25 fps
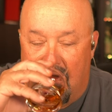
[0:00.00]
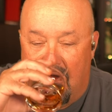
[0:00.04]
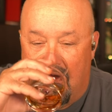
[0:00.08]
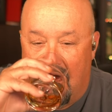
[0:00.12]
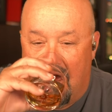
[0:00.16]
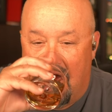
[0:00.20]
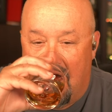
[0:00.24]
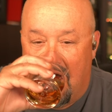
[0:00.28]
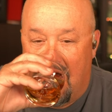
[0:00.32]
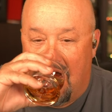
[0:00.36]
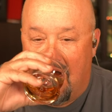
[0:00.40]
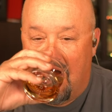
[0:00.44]

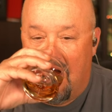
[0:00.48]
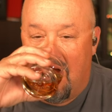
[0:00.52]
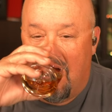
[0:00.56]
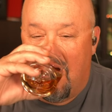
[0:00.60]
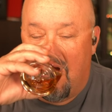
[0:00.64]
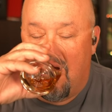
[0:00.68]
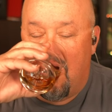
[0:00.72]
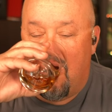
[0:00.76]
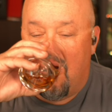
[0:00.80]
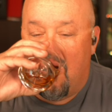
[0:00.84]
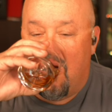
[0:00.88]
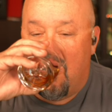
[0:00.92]

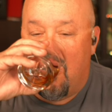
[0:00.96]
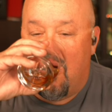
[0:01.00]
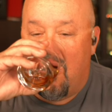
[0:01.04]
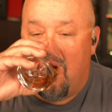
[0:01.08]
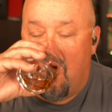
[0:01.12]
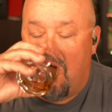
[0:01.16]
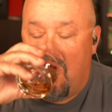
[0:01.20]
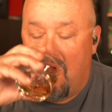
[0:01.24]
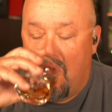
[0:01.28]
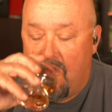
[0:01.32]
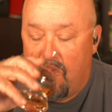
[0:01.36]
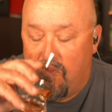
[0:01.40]

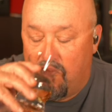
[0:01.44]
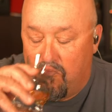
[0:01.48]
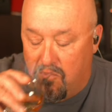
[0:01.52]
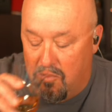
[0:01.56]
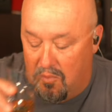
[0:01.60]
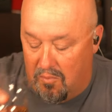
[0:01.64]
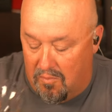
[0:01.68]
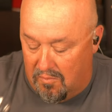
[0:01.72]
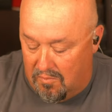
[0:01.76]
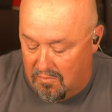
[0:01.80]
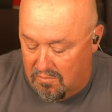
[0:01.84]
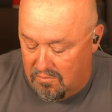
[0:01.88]

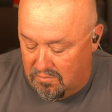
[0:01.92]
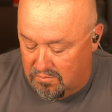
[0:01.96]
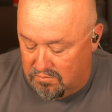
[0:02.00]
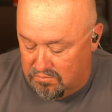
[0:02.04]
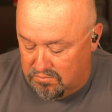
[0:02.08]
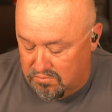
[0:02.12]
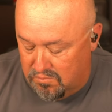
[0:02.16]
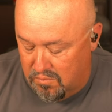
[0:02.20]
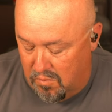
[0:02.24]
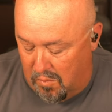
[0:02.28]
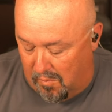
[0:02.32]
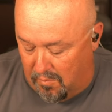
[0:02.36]

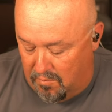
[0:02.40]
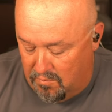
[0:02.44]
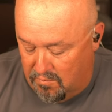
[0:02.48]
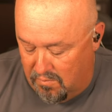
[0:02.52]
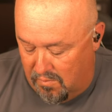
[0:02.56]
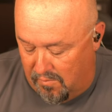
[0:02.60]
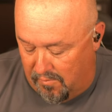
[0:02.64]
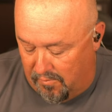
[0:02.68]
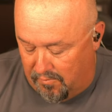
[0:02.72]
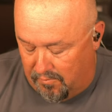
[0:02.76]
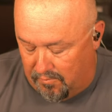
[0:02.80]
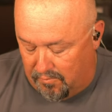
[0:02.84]

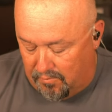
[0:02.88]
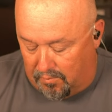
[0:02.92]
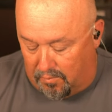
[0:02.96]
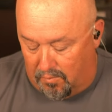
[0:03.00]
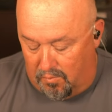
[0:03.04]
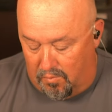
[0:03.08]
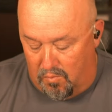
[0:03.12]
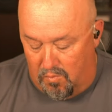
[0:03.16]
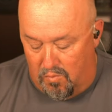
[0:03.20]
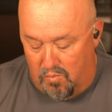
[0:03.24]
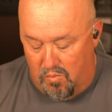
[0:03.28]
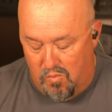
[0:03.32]

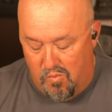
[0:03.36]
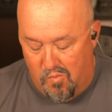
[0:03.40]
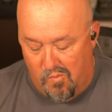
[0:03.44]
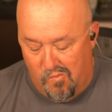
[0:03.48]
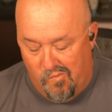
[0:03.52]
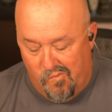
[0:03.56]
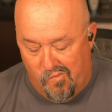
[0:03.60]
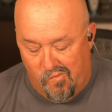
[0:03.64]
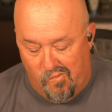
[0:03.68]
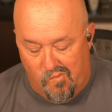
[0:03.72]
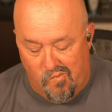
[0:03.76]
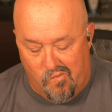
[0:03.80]

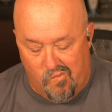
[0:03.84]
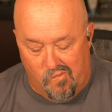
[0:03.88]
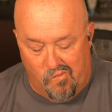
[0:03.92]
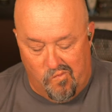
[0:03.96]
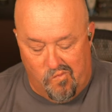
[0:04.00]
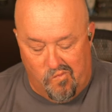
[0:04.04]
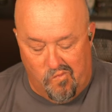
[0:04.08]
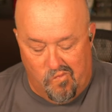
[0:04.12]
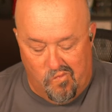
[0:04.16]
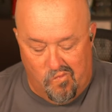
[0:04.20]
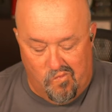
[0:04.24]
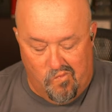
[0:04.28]

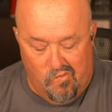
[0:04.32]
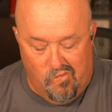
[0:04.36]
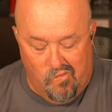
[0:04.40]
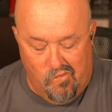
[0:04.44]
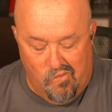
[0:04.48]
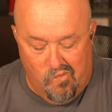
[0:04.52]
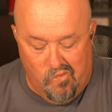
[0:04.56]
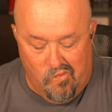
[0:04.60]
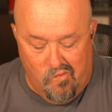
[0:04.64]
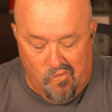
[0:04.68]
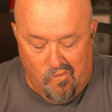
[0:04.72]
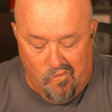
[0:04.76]

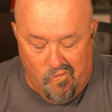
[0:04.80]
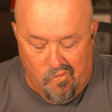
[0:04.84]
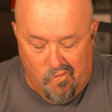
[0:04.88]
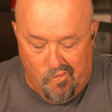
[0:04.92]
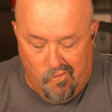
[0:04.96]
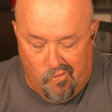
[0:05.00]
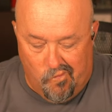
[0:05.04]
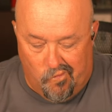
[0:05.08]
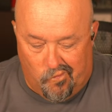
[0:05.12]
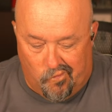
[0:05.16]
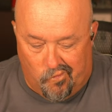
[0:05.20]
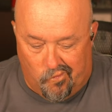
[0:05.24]

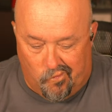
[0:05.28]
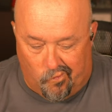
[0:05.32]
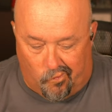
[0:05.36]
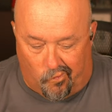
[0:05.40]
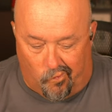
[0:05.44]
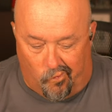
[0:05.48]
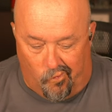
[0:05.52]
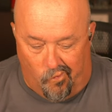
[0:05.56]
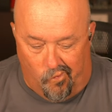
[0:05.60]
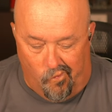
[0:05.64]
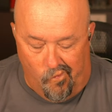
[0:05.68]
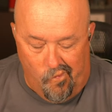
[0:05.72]

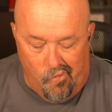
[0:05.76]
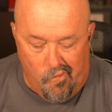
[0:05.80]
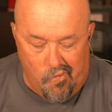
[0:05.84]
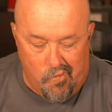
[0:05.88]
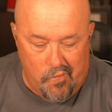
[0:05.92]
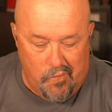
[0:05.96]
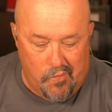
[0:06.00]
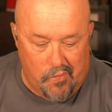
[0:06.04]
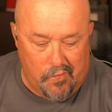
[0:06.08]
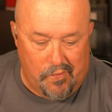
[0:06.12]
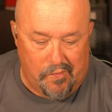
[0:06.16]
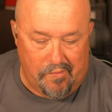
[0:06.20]

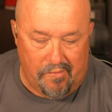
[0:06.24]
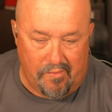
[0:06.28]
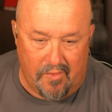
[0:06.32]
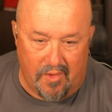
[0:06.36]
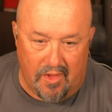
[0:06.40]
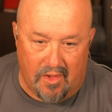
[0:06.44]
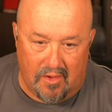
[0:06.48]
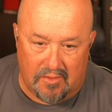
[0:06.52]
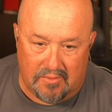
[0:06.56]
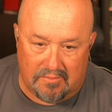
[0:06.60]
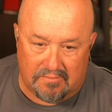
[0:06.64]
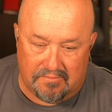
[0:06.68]

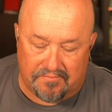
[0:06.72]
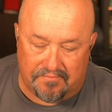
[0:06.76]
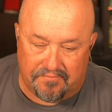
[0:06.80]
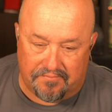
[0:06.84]
Nobody speaks.